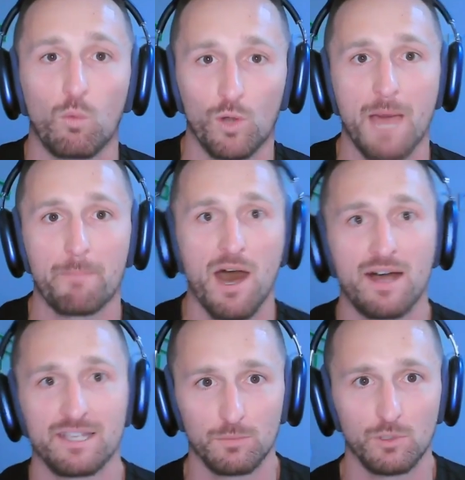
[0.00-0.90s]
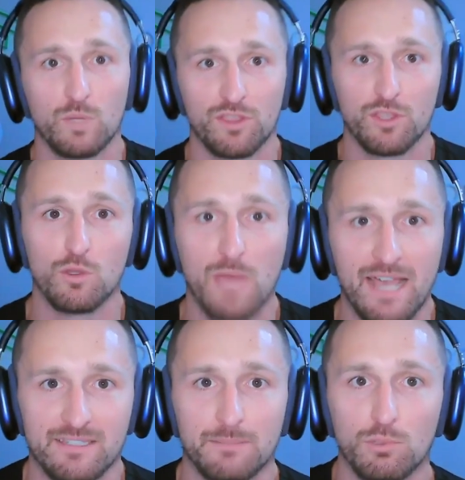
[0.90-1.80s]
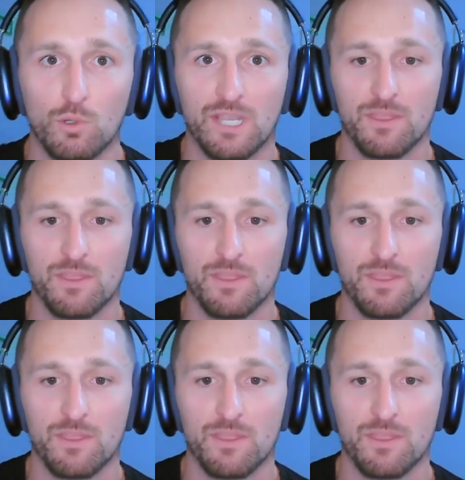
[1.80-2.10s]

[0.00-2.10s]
not possible with you as an employee in the